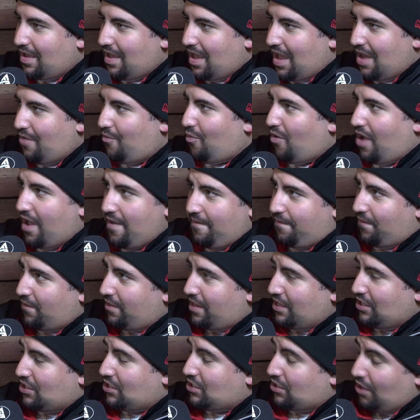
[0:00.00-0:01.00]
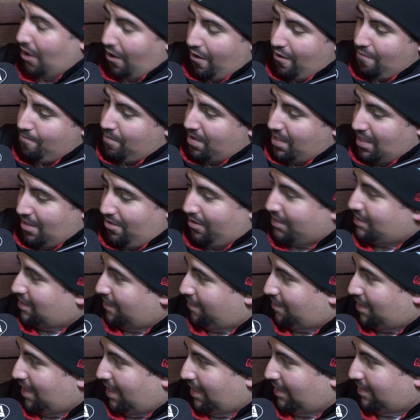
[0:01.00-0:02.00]
and rightfully so by the looks
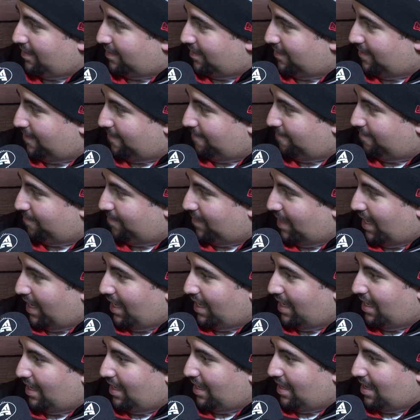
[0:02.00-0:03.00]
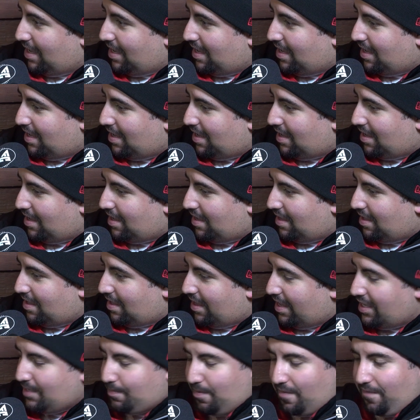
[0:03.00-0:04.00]
of things. He uh,
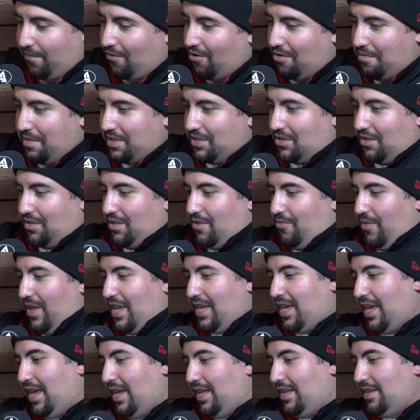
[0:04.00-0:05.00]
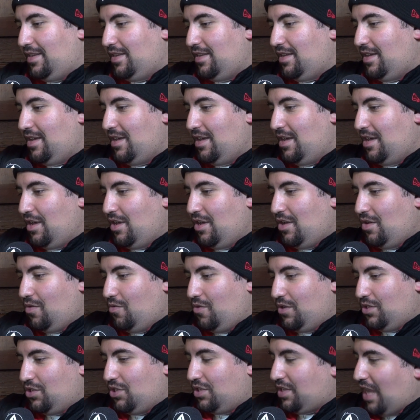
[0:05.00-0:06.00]
his performance on the weekend
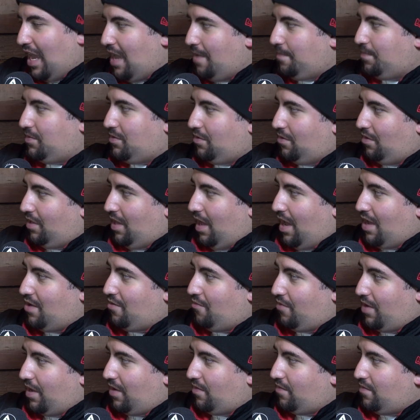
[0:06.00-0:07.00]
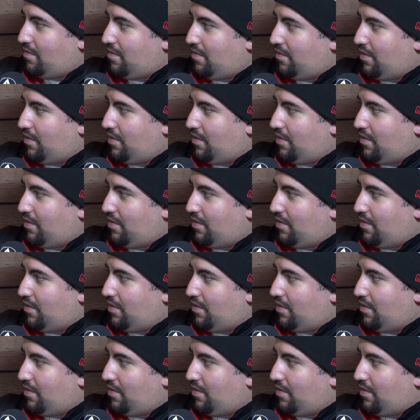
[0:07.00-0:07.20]
was just absolutely unreal.